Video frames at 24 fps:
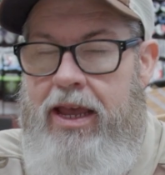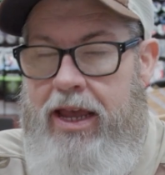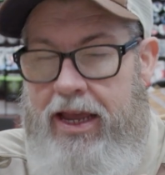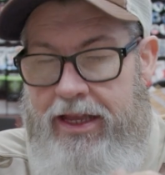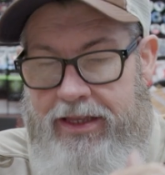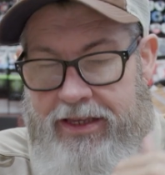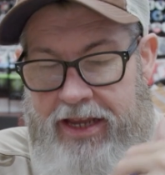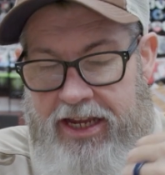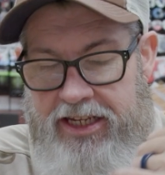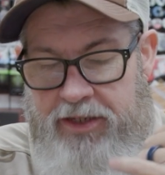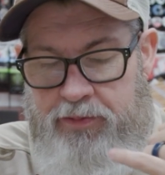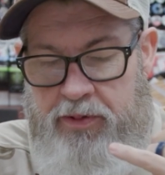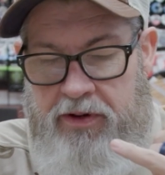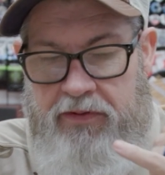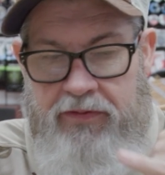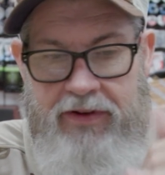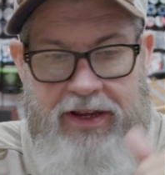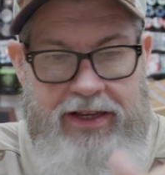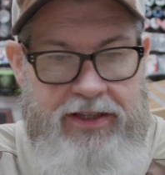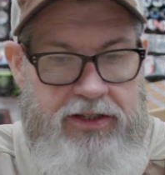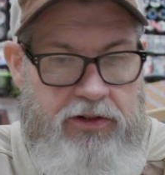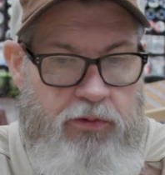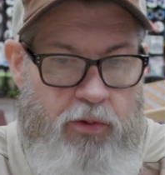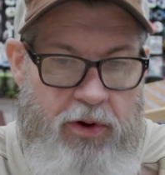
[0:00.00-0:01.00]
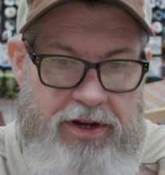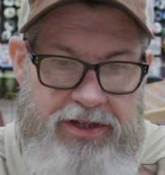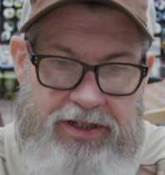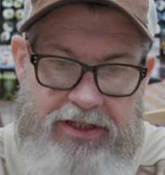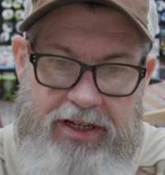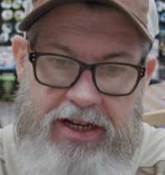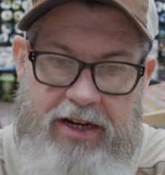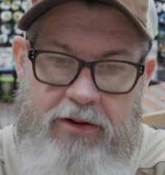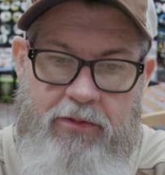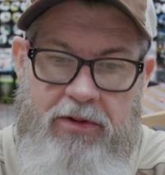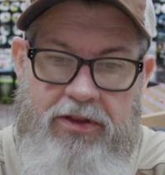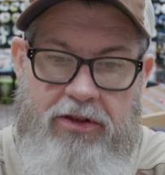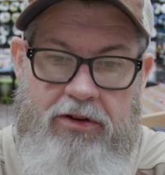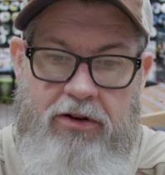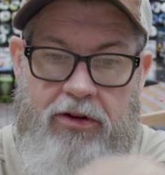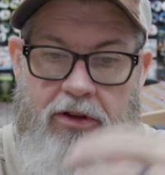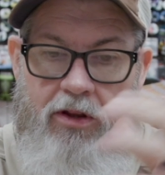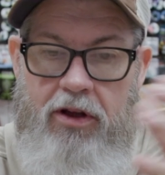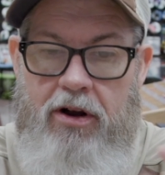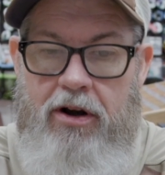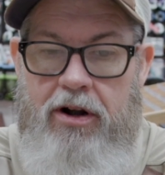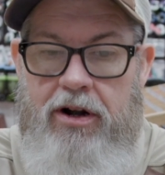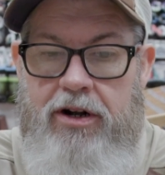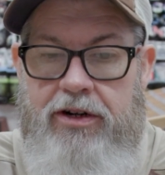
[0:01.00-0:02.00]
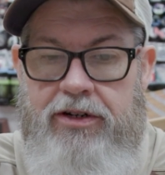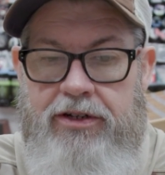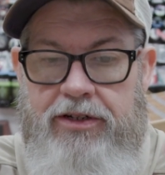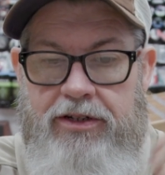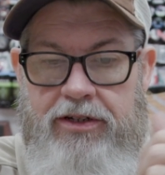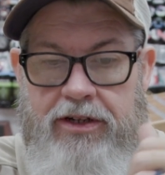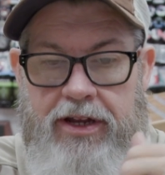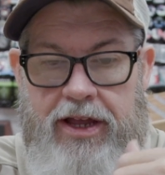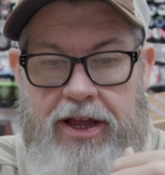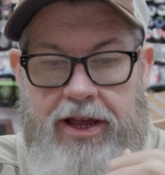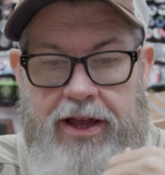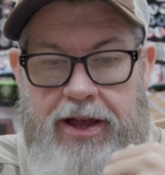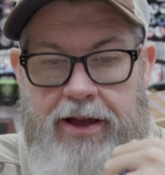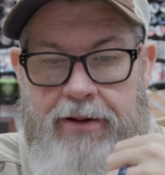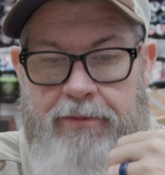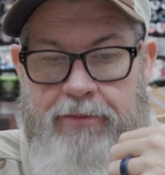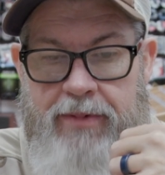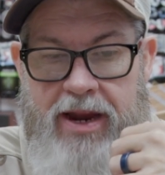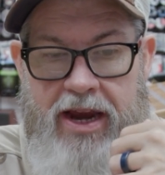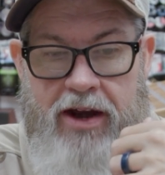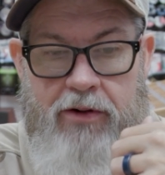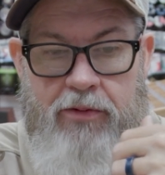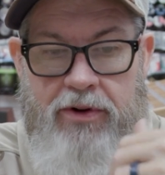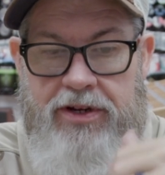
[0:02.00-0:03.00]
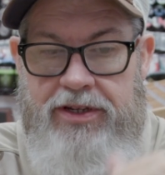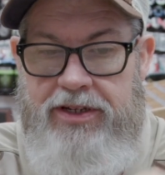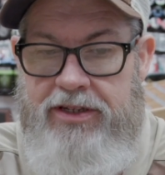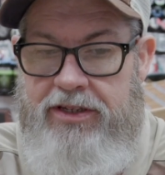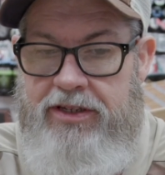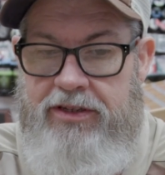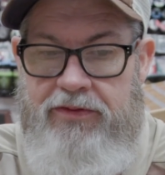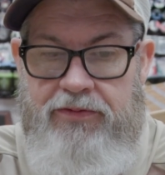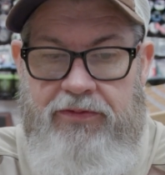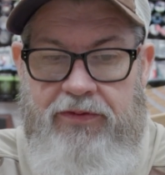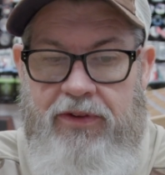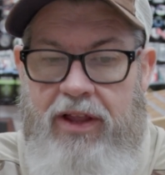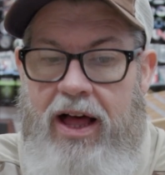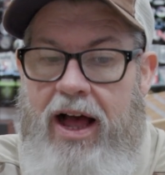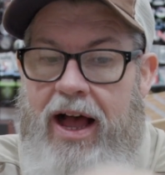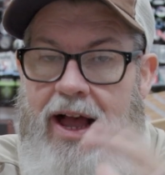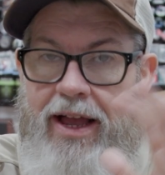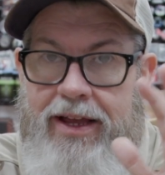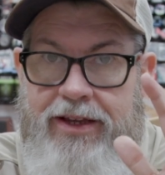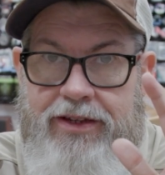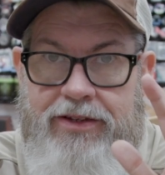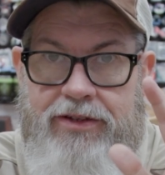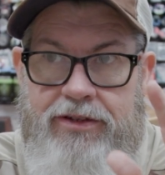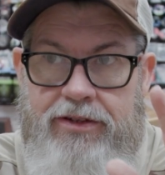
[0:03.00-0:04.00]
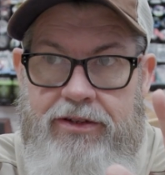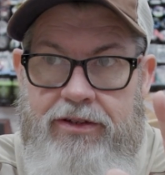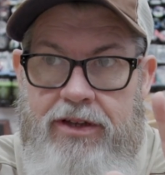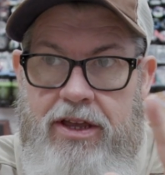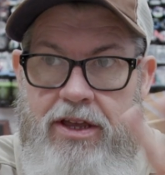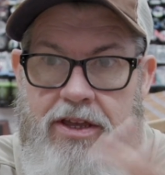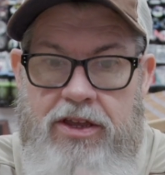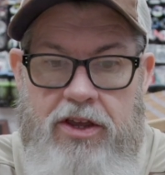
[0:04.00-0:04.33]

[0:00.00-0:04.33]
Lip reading: It does prevent twisting with your large air-resistant flies.